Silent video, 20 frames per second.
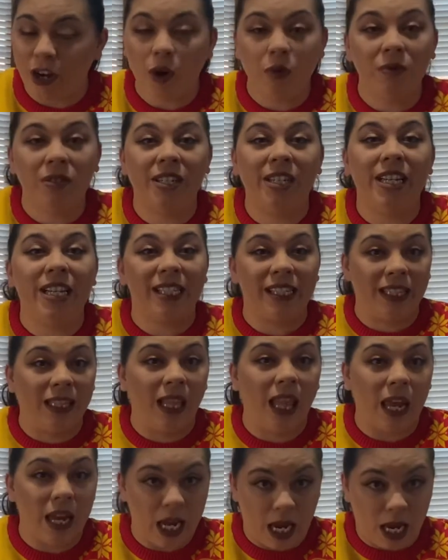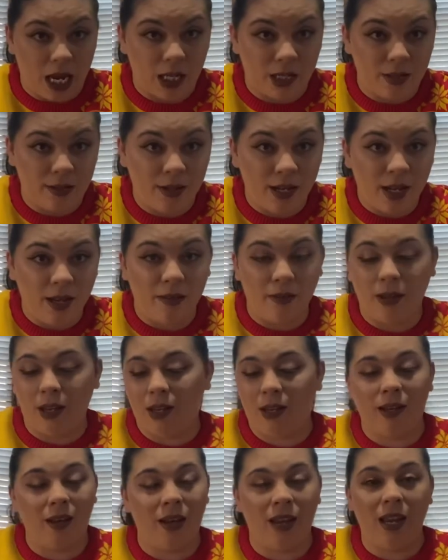dislike it.
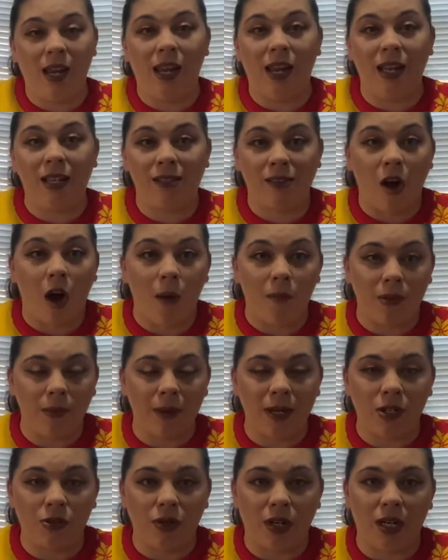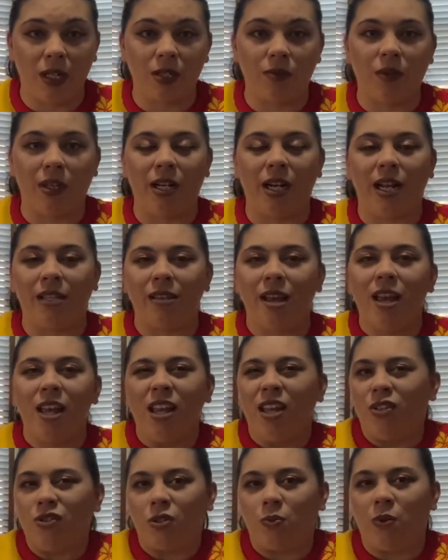Like it's complimentary and it's really nice.
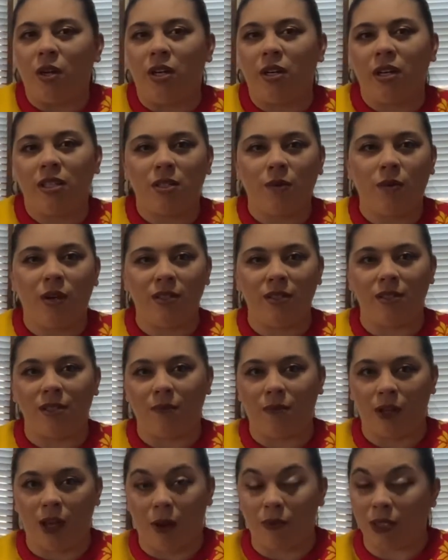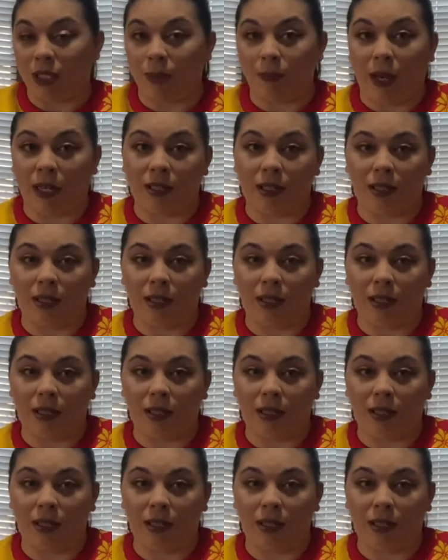It's just weird because it wasn't something I was expecting.